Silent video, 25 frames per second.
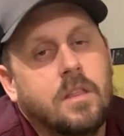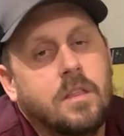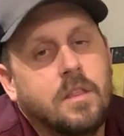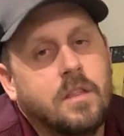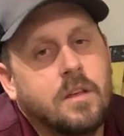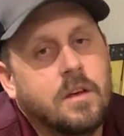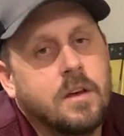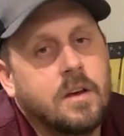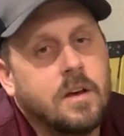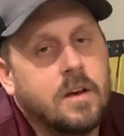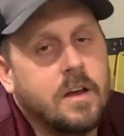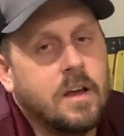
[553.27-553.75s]

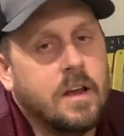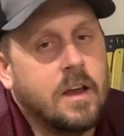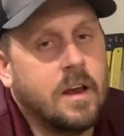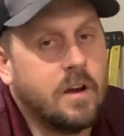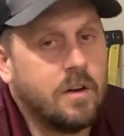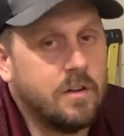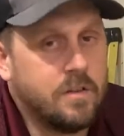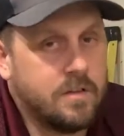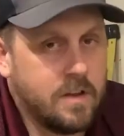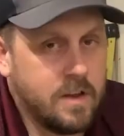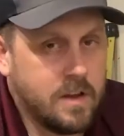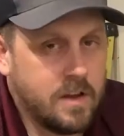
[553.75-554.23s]
the
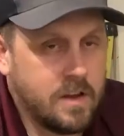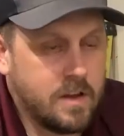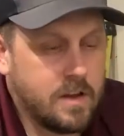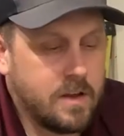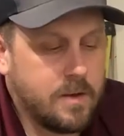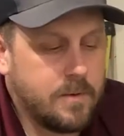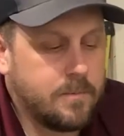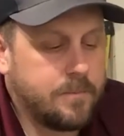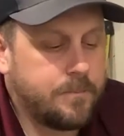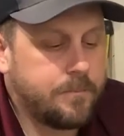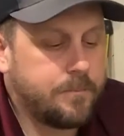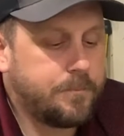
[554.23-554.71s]
air tank.
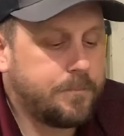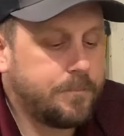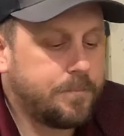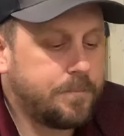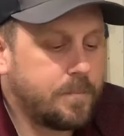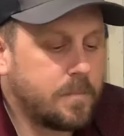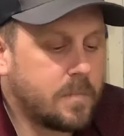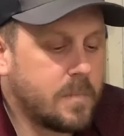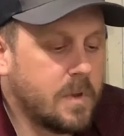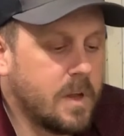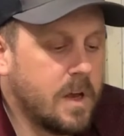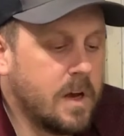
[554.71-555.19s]

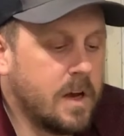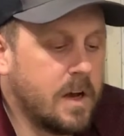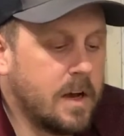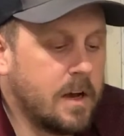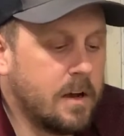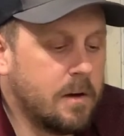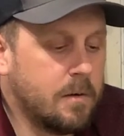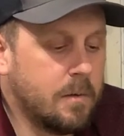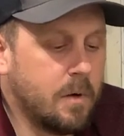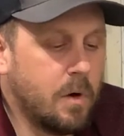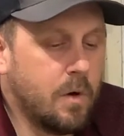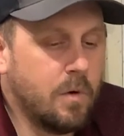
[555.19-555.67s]

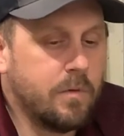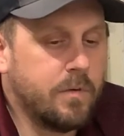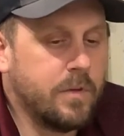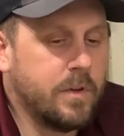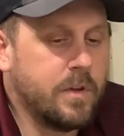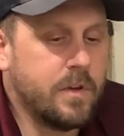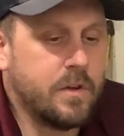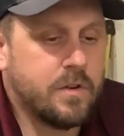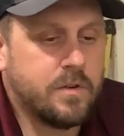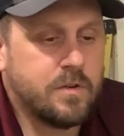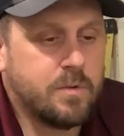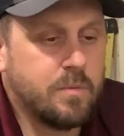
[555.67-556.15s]

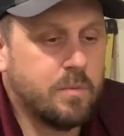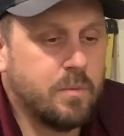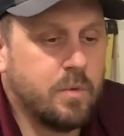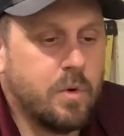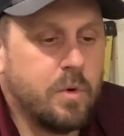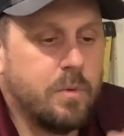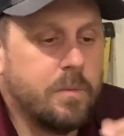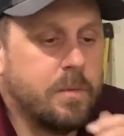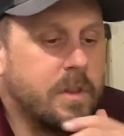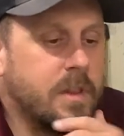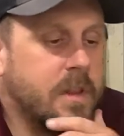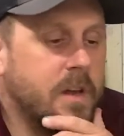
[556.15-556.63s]
Hopefully there's some
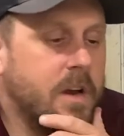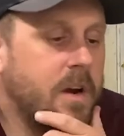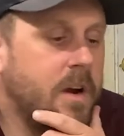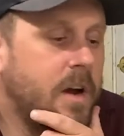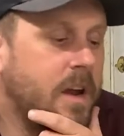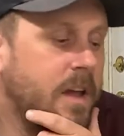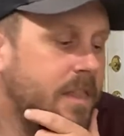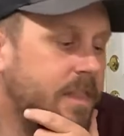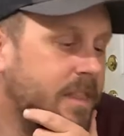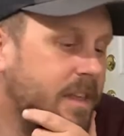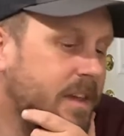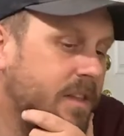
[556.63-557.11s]
room in there.
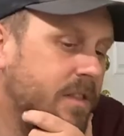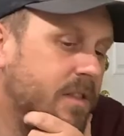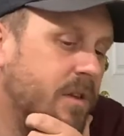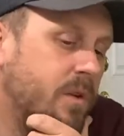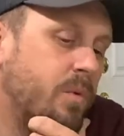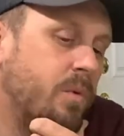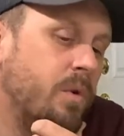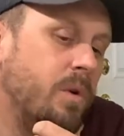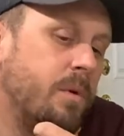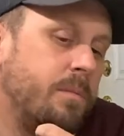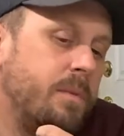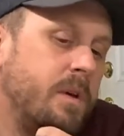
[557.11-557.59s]
I think there
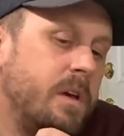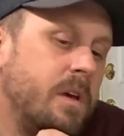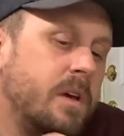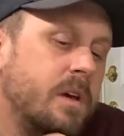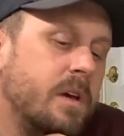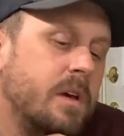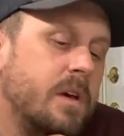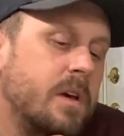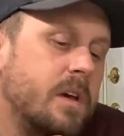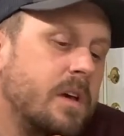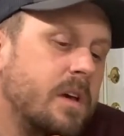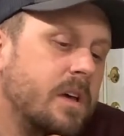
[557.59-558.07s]
will be.
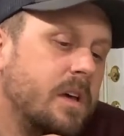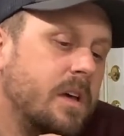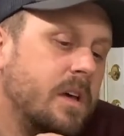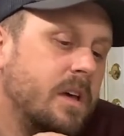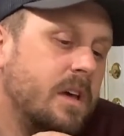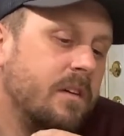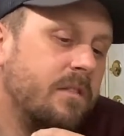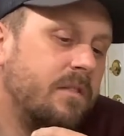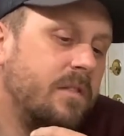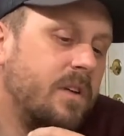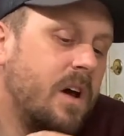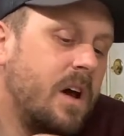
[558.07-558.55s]

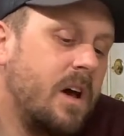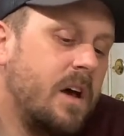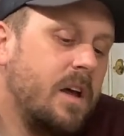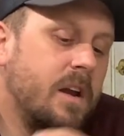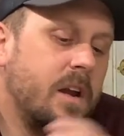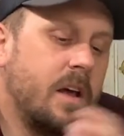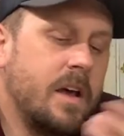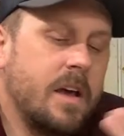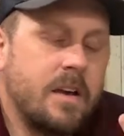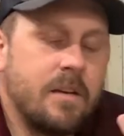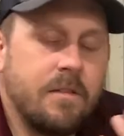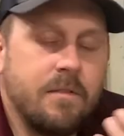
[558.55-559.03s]
If not,
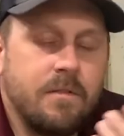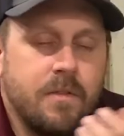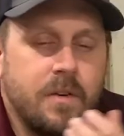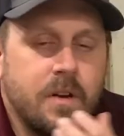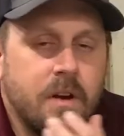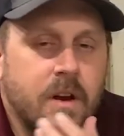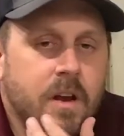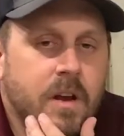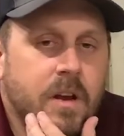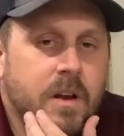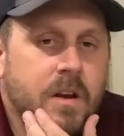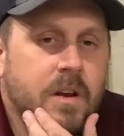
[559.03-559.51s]
I can
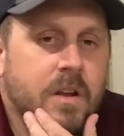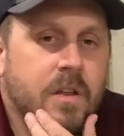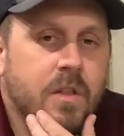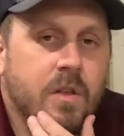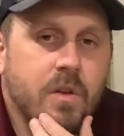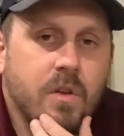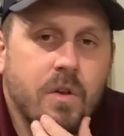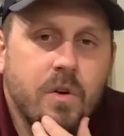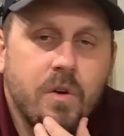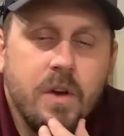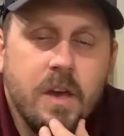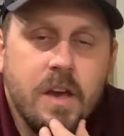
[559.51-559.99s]
figure out another
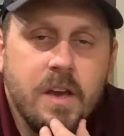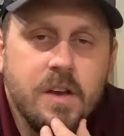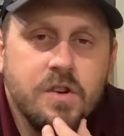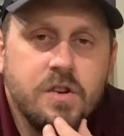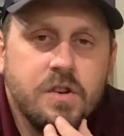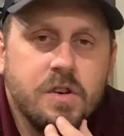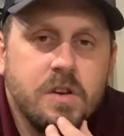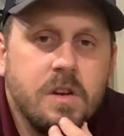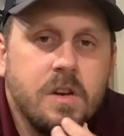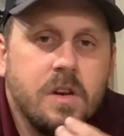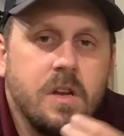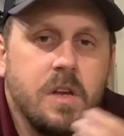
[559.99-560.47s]

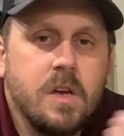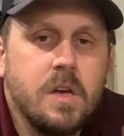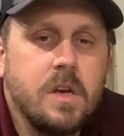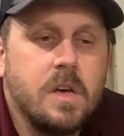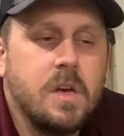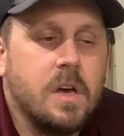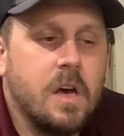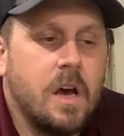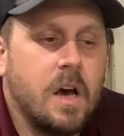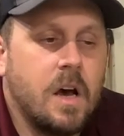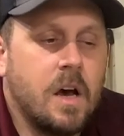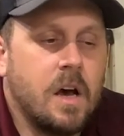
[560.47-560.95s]
location.
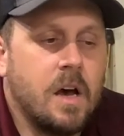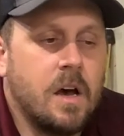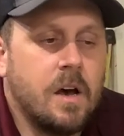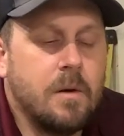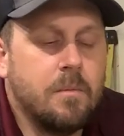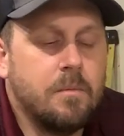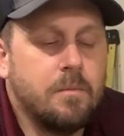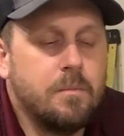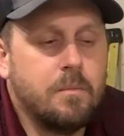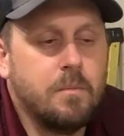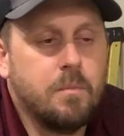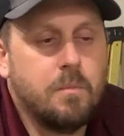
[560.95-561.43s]

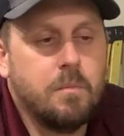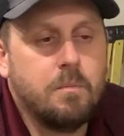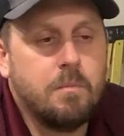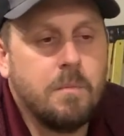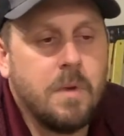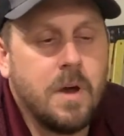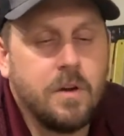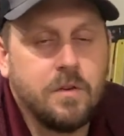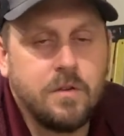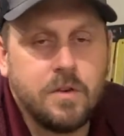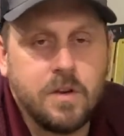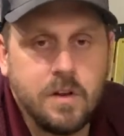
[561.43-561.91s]

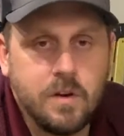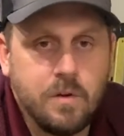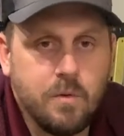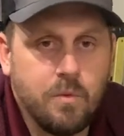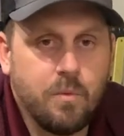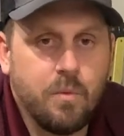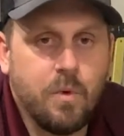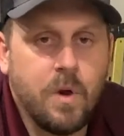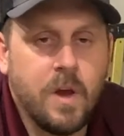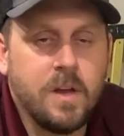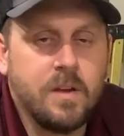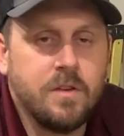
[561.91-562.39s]
Mount it
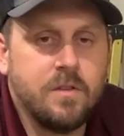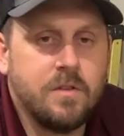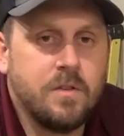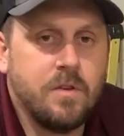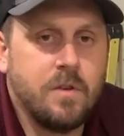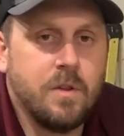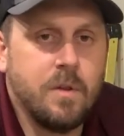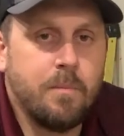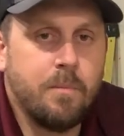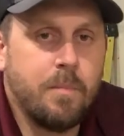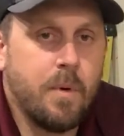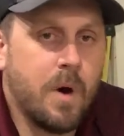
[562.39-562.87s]
right
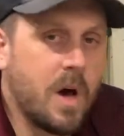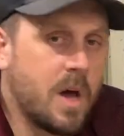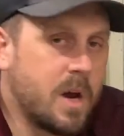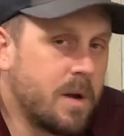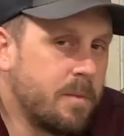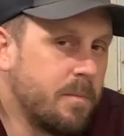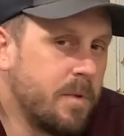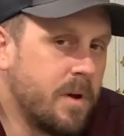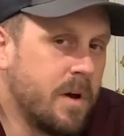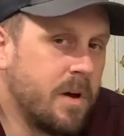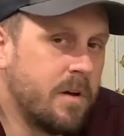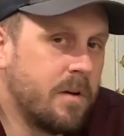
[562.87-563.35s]
to the
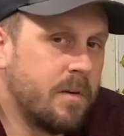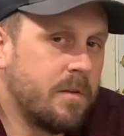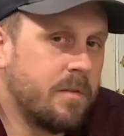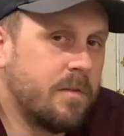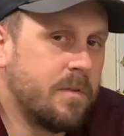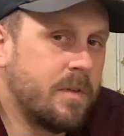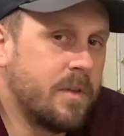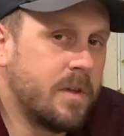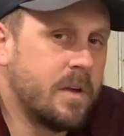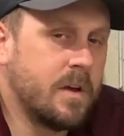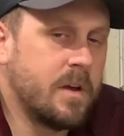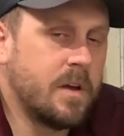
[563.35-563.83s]
bottom of
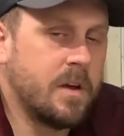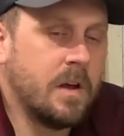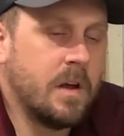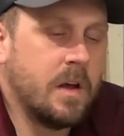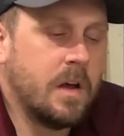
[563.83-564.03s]
the